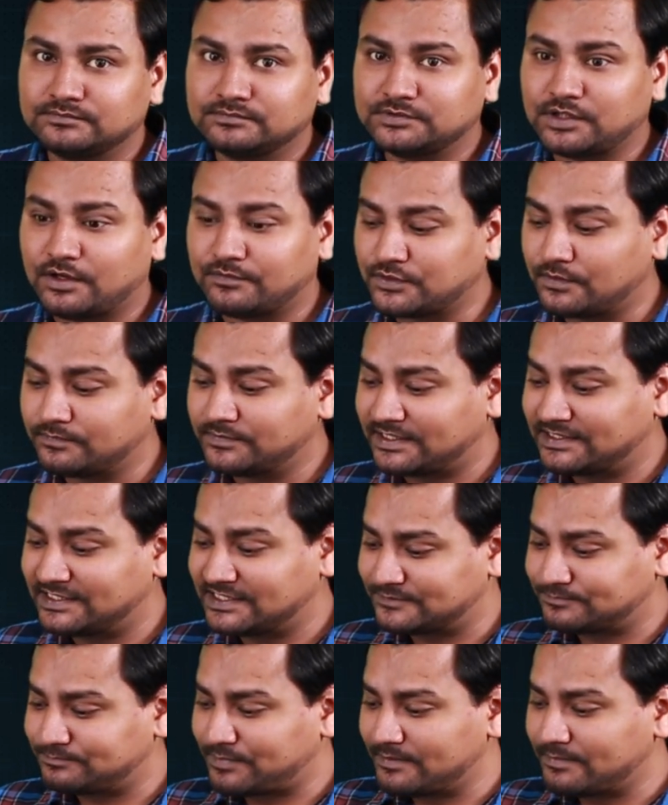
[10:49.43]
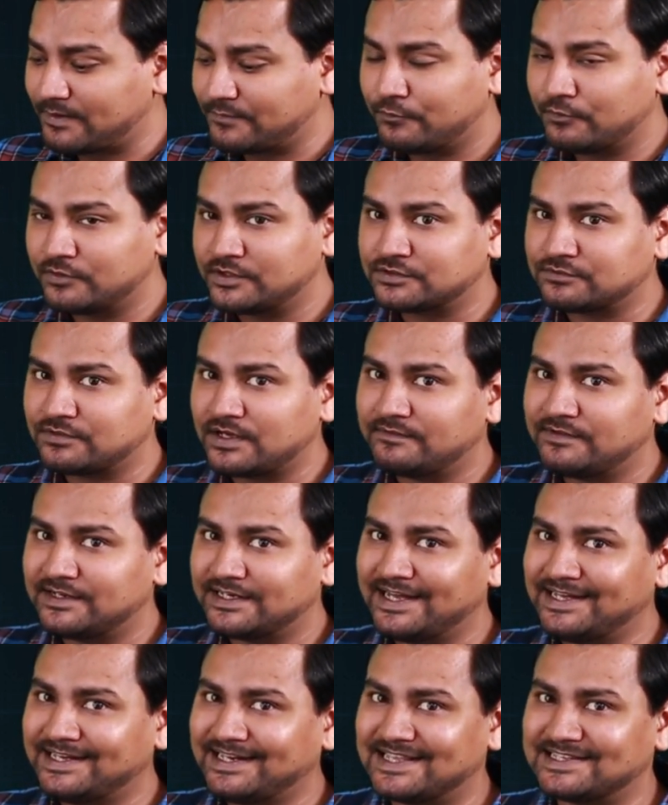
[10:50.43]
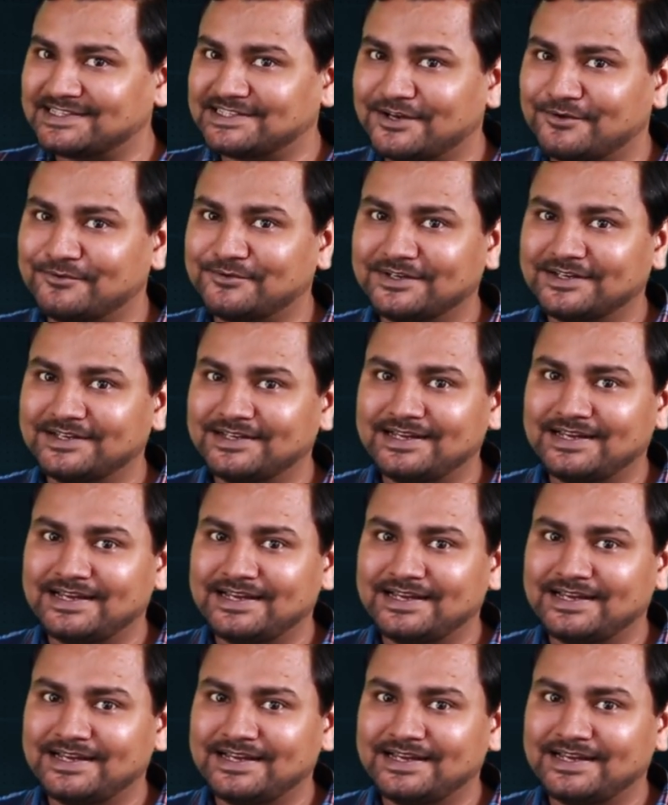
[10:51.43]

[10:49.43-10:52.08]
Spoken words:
Now observe that this pi by 4 square will get cancelled out.